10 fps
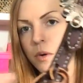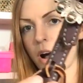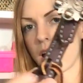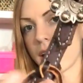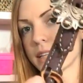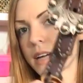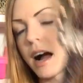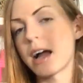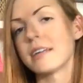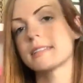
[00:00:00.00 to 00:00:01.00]
the rawhide
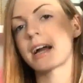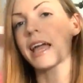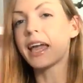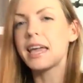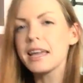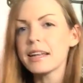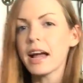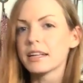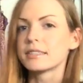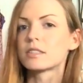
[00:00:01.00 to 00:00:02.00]
ties. I hate
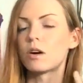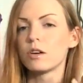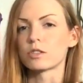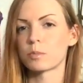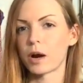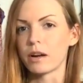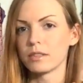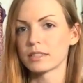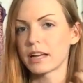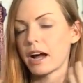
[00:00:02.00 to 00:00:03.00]
headstalls or
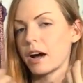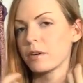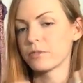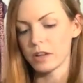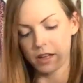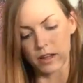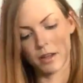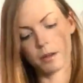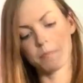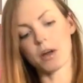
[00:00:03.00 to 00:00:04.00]
bridles that have
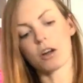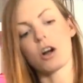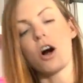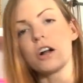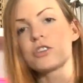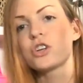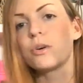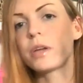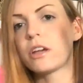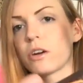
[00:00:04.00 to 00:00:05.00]
a concho
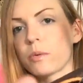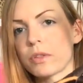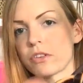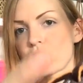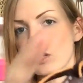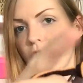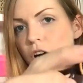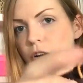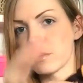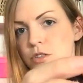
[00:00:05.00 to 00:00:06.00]
here with a
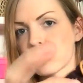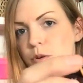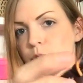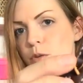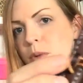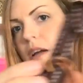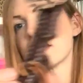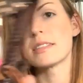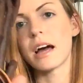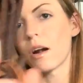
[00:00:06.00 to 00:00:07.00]
Chicago screw,
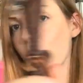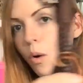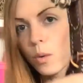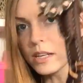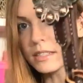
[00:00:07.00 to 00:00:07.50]
because that always